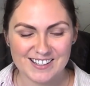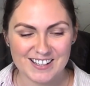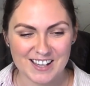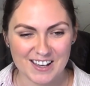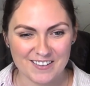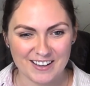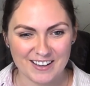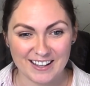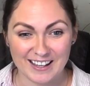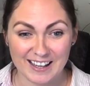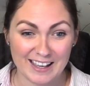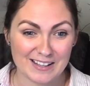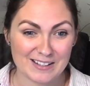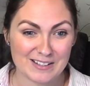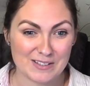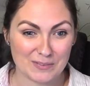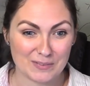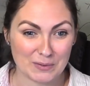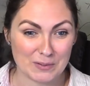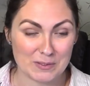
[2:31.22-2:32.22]
go out and get
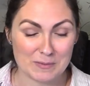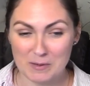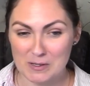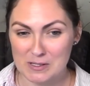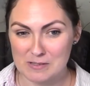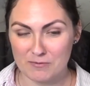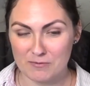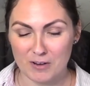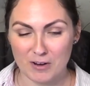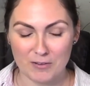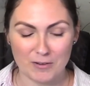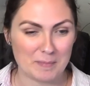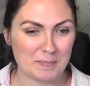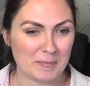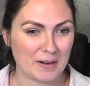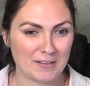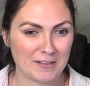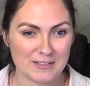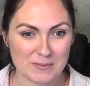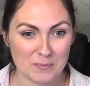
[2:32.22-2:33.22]
divorced. Most of our
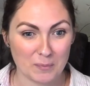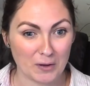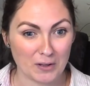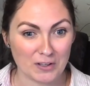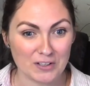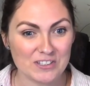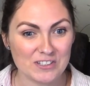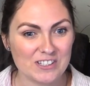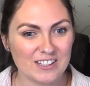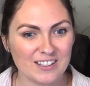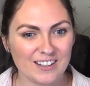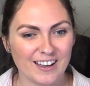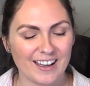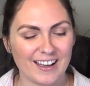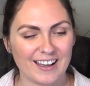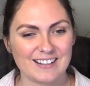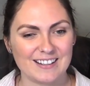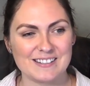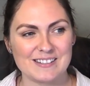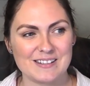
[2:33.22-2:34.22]
grandparents weren't,
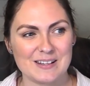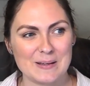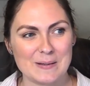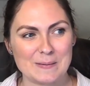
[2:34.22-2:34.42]
and